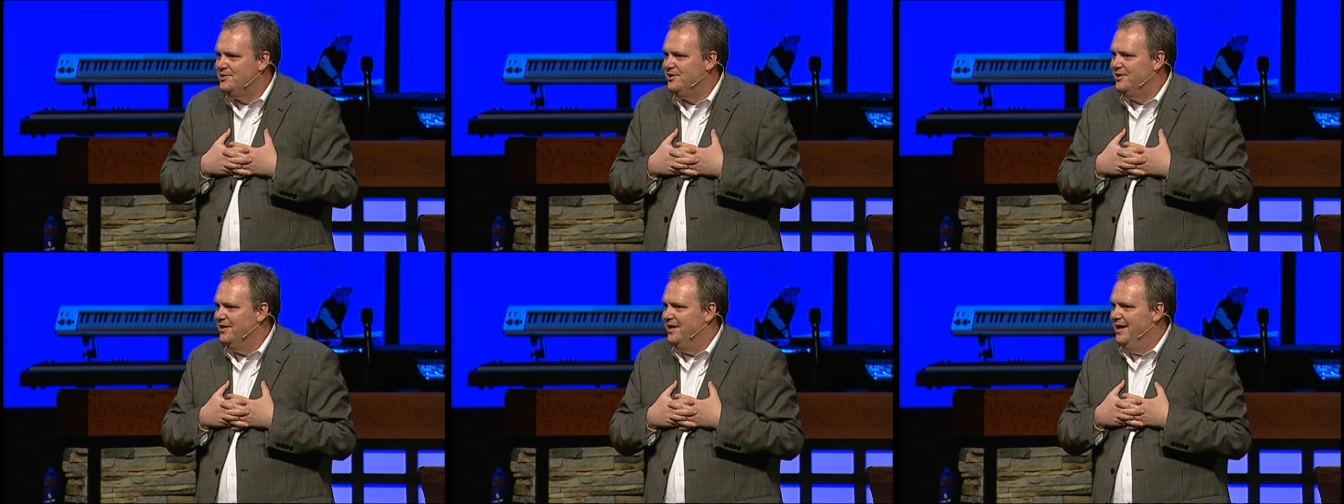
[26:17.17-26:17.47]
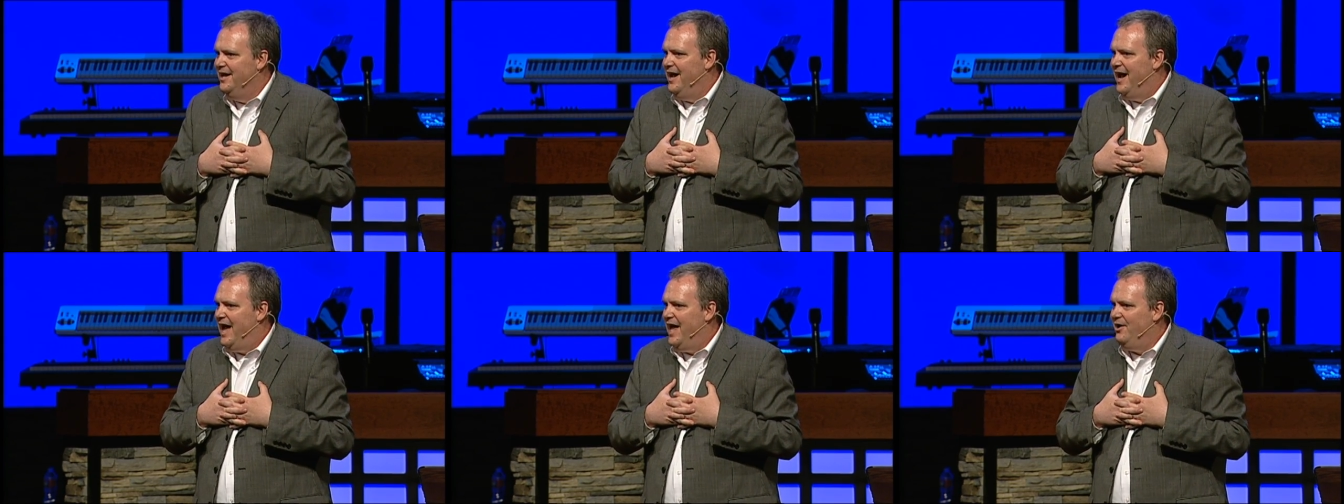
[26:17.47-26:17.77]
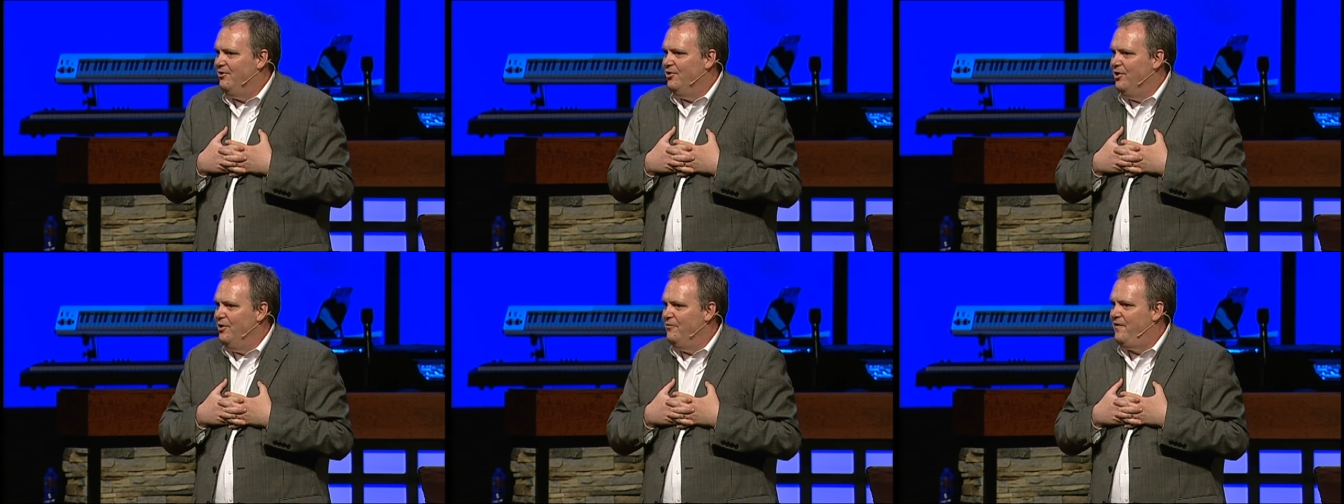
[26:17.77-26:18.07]
And I
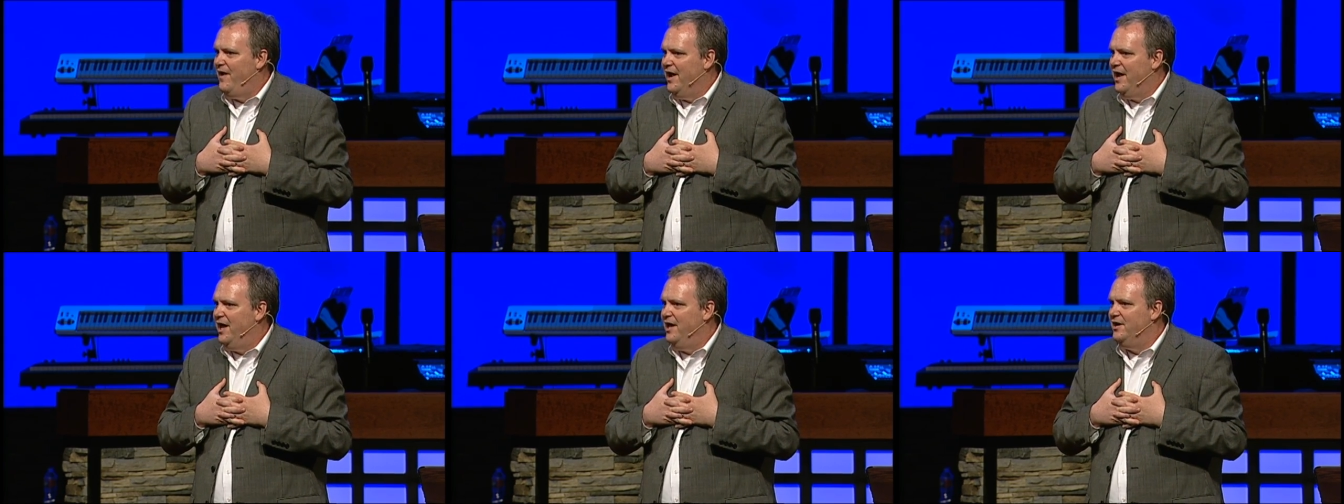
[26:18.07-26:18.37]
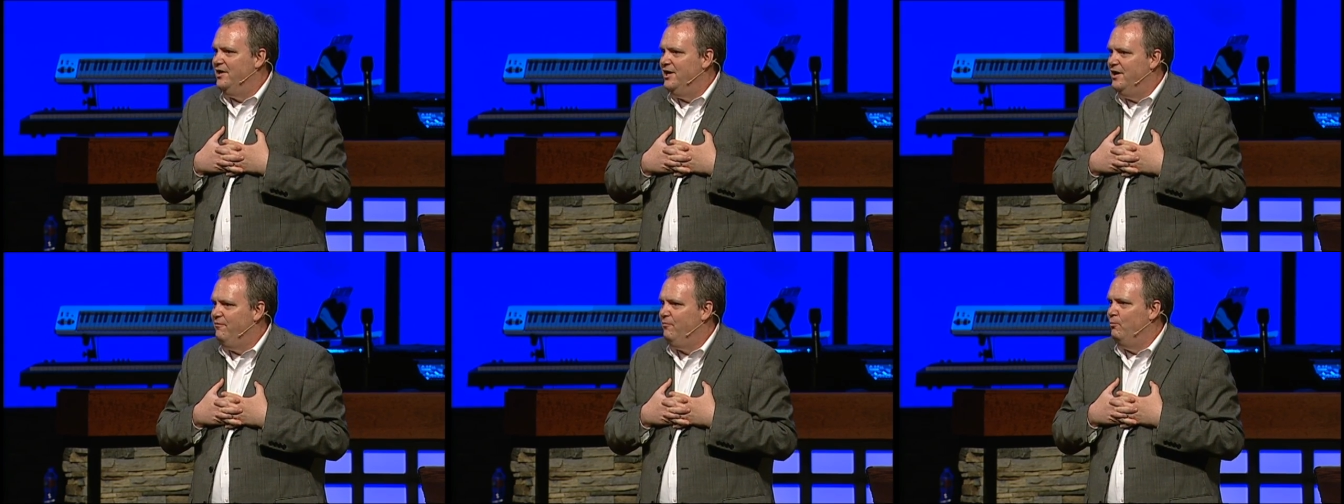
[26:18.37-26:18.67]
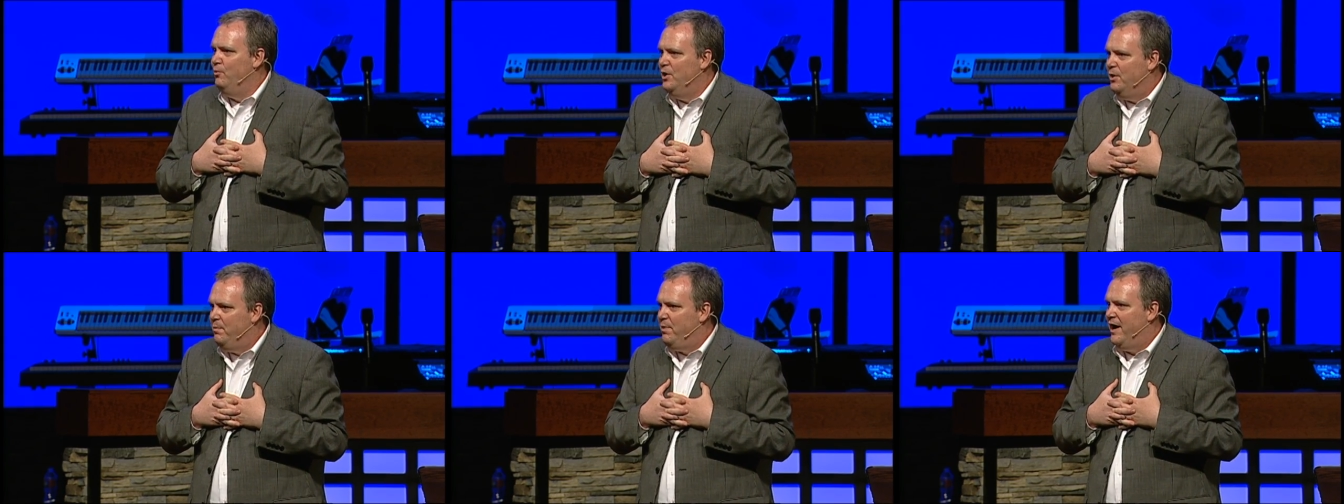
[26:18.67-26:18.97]
don't know if I got enough
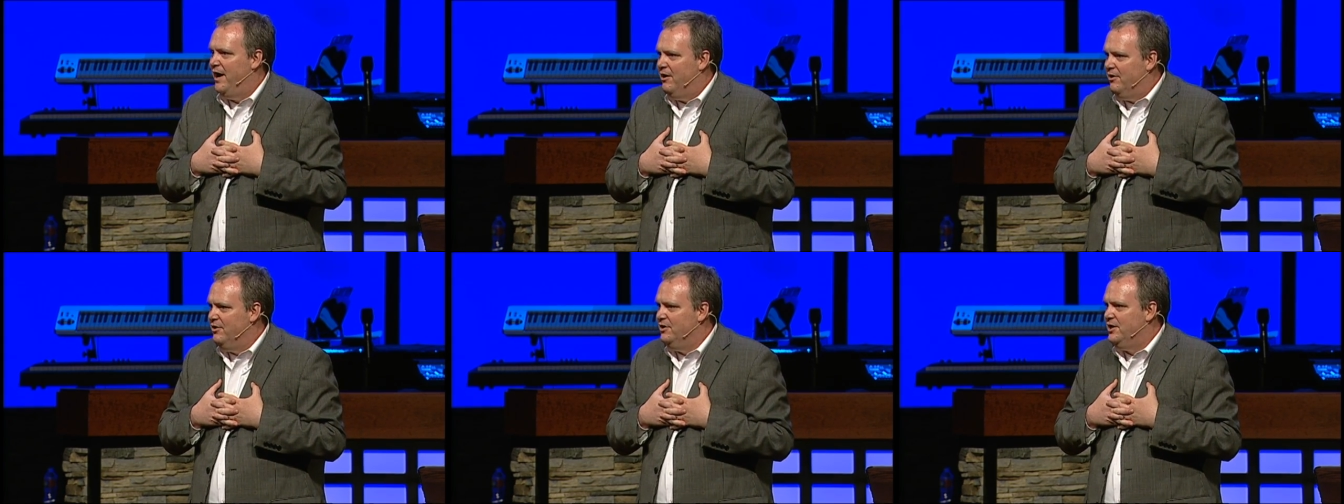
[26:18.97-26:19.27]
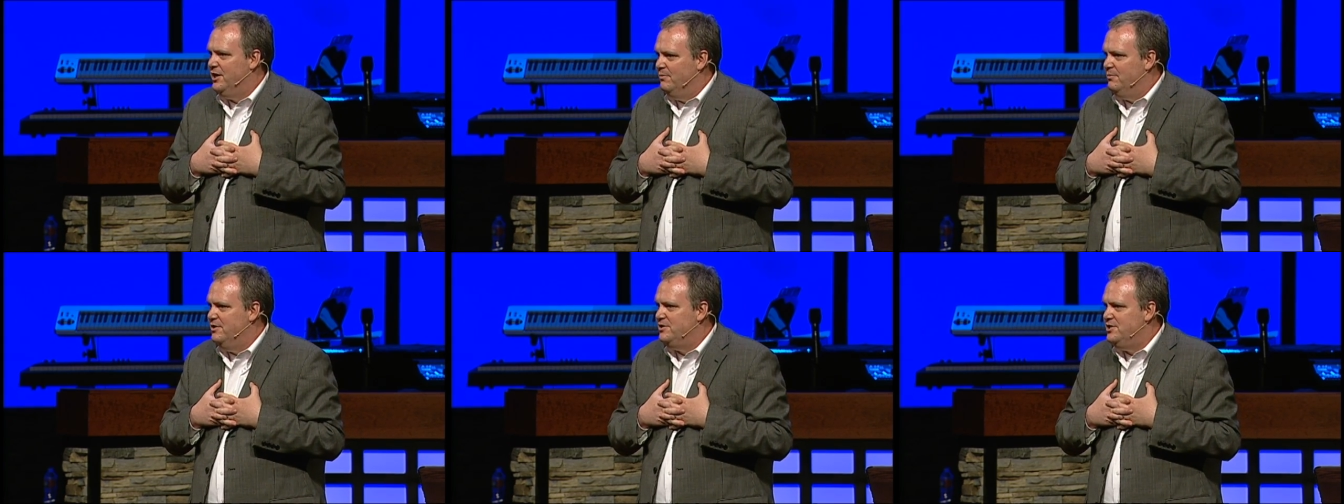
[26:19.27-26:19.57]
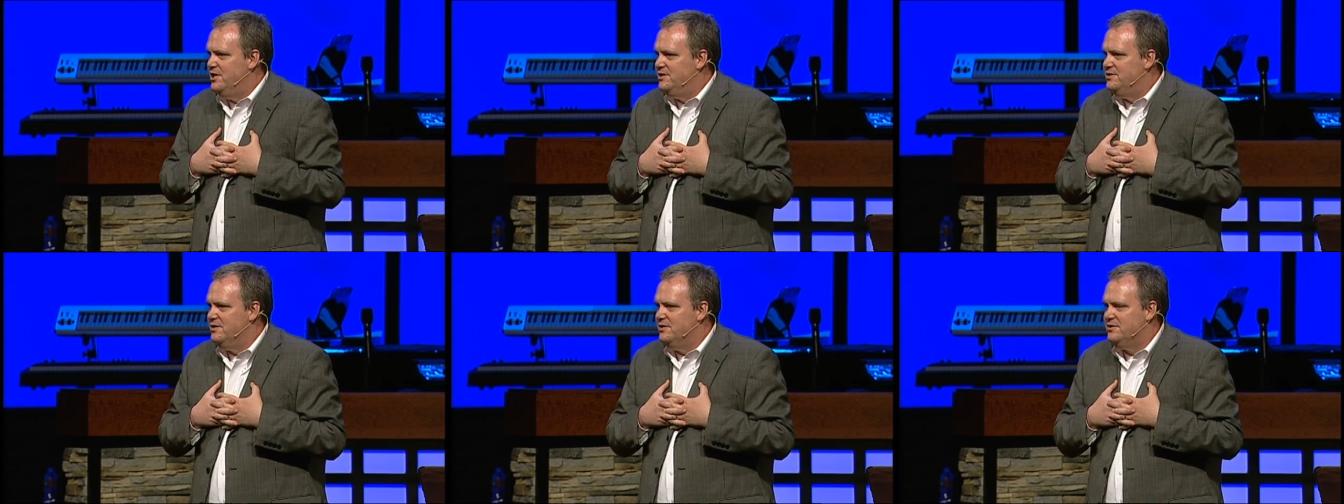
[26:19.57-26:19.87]
willpower to come to
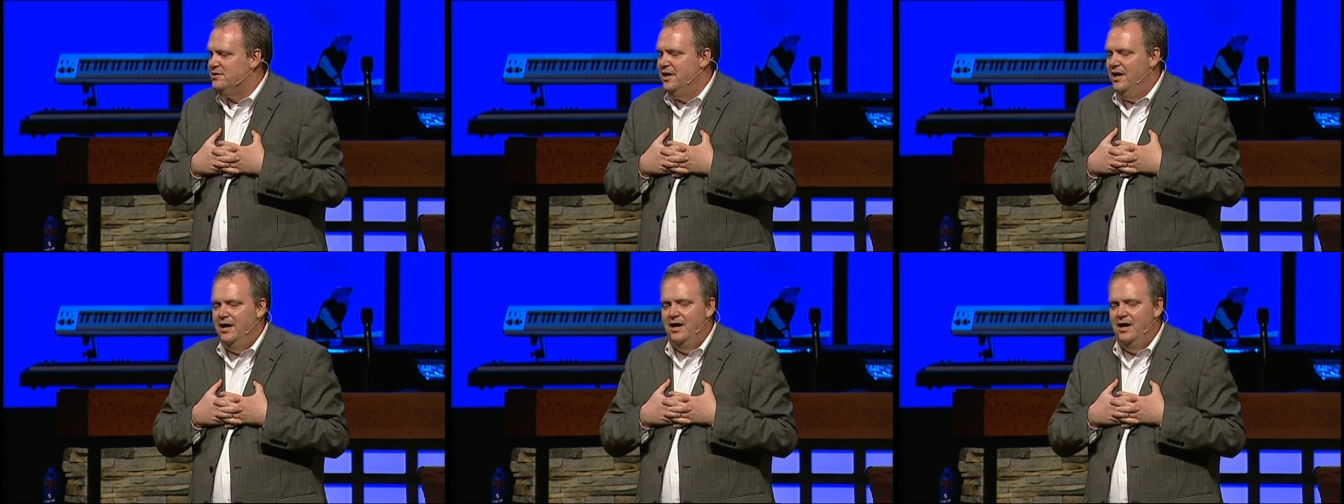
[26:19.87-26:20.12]
Jesus.